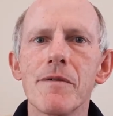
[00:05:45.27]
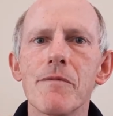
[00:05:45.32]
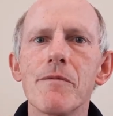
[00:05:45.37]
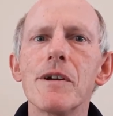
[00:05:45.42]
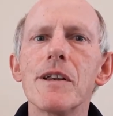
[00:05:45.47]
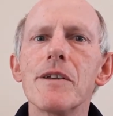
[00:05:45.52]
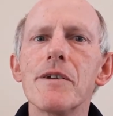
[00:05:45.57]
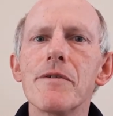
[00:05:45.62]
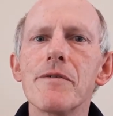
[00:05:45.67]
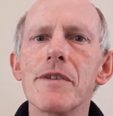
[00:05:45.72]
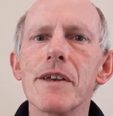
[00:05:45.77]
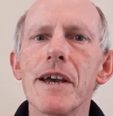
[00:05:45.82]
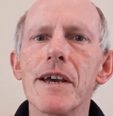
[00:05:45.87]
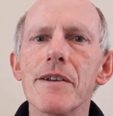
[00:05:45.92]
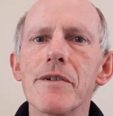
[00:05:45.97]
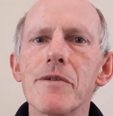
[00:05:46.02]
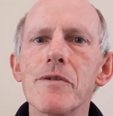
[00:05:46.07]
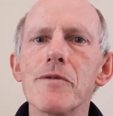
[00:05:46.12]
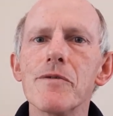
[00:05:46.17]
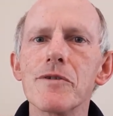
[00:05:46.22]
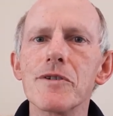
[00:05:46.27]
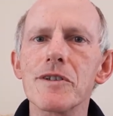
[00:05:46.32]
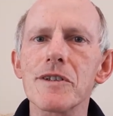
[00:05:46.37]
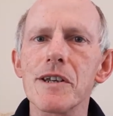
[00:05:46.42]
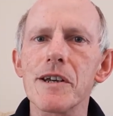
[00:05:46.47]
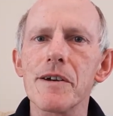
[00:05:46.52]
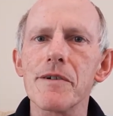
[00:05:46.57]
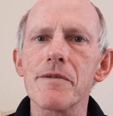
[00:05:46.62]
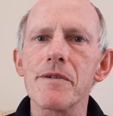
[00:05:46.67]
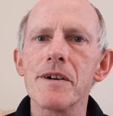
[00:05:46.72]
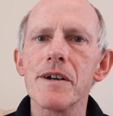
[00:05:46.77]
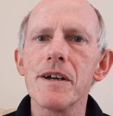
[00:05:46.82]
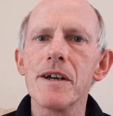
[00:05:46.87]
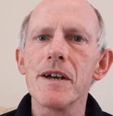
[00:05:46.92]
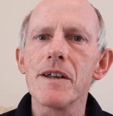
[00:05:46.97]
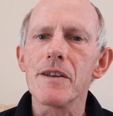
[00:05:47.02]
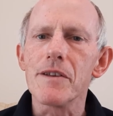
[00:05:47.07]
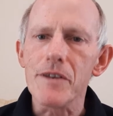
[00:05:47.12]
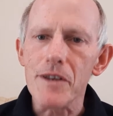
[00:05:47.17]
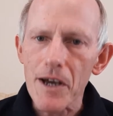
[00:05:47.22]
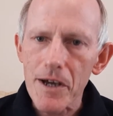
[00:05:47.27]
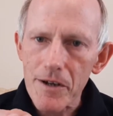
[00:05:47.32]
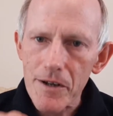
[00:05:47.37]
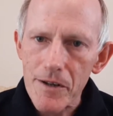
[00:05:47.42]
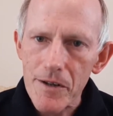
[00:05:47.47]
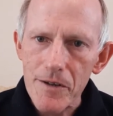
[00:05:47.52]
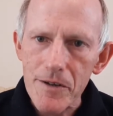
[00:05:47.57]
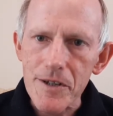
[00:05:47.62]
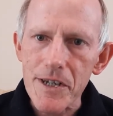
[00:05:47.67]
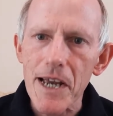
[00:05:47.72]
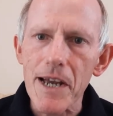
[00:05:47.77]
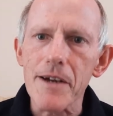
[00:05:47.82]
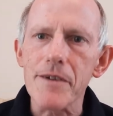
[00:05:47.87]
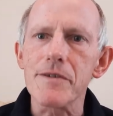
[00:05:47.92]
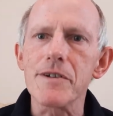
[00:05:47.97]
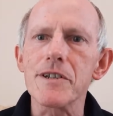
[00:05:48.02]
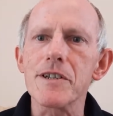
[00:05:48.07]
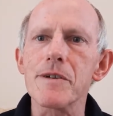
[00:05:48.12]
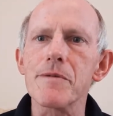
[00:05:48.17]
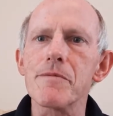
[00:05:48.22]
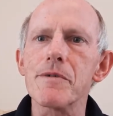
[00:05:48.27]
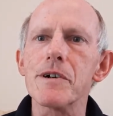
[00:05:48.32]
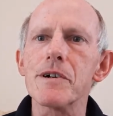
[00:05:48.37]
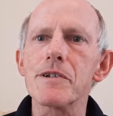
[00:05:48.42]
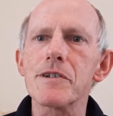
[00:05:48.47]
Will you then also knuckle down, as it were,